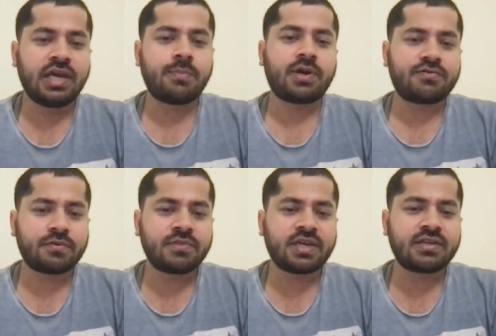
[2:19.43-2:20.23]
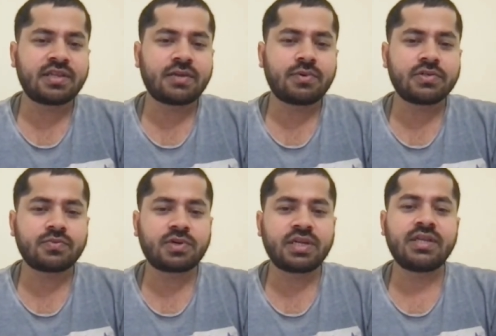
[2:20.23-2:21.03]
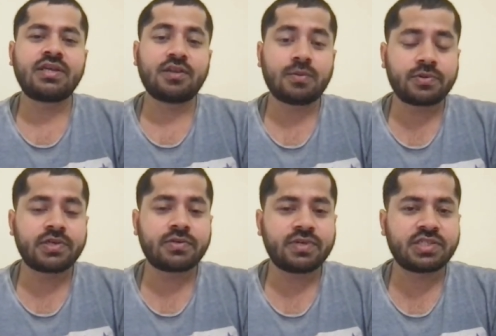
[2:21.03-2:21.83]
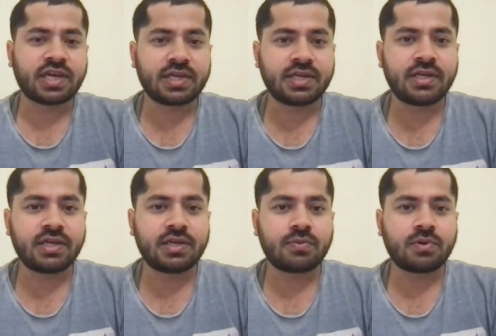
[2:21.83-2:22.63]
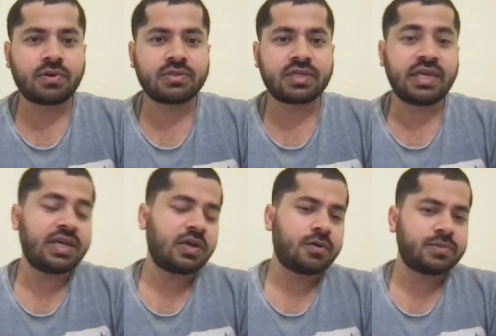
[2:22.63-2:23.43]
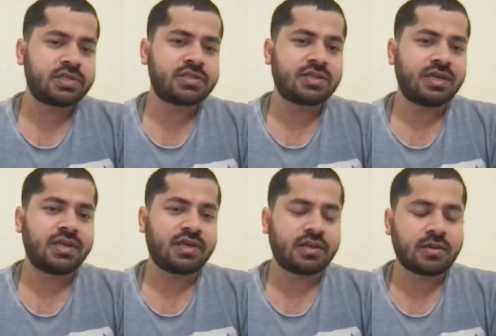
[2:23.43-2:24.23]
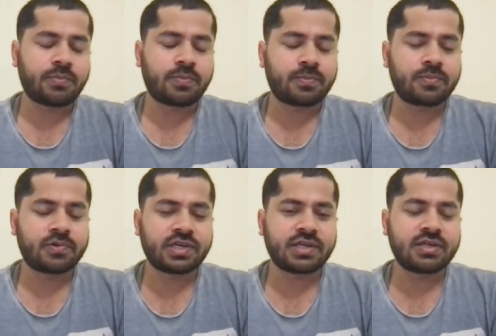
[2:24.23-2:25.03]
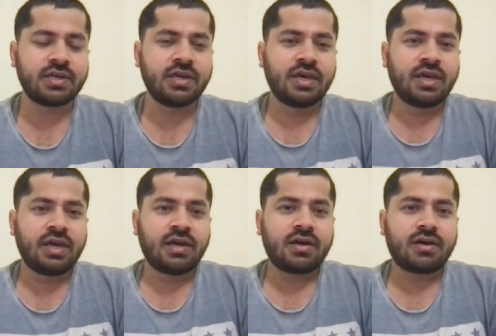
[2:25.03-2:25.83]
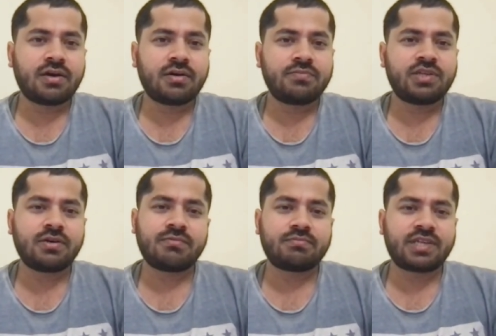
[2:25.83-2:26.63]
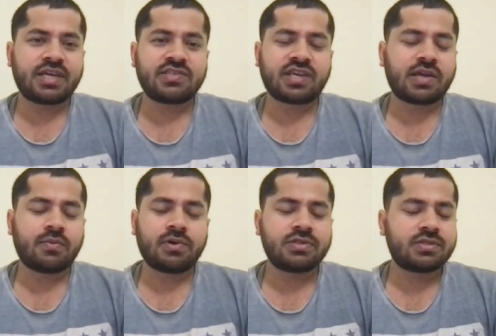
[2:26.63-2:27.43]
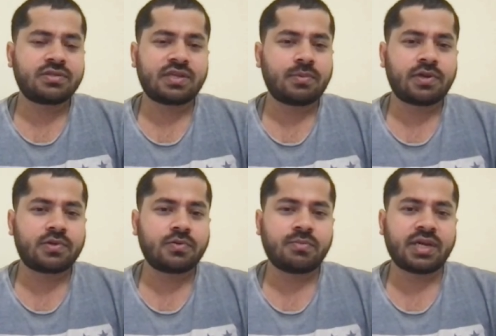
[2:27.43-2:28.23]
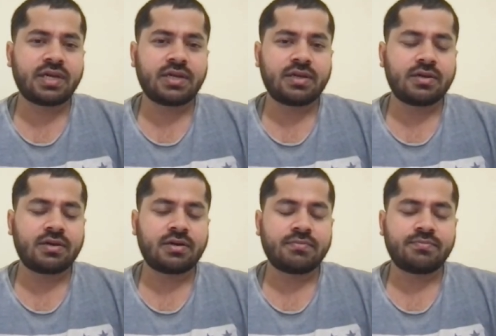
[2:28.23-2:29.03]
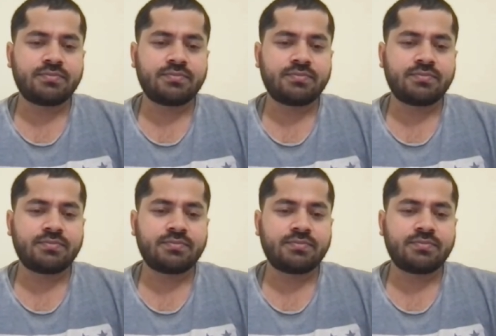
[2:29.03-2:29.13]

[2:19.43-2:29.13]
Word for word: Apart from that, there was one internal project which I did. It was e-commerce internal project. Mm-hmm. Uh, the tech stack was similar to my uh,